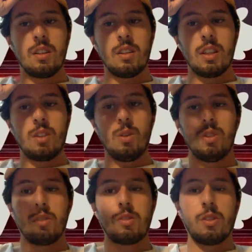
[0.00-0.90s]
like hold
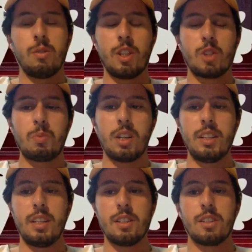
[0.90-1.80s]
those two disparate
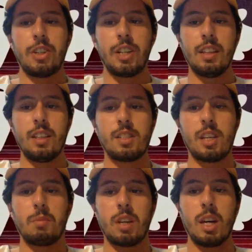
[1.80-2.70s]
ideas in your head at the
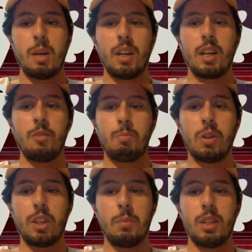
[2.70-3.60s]
same time and kind of
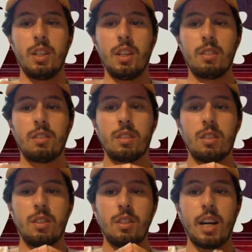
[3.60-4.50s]
bring them into
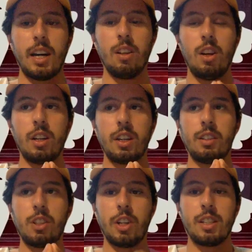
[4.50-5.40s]
dialogue
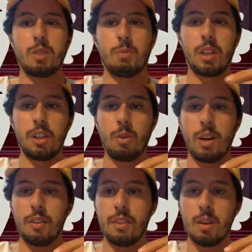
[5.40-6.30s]
and create something new
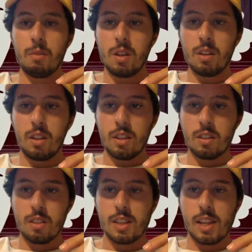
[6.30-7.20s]
out of them.
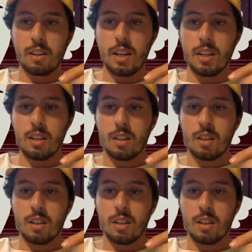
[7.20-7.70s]
Is that right?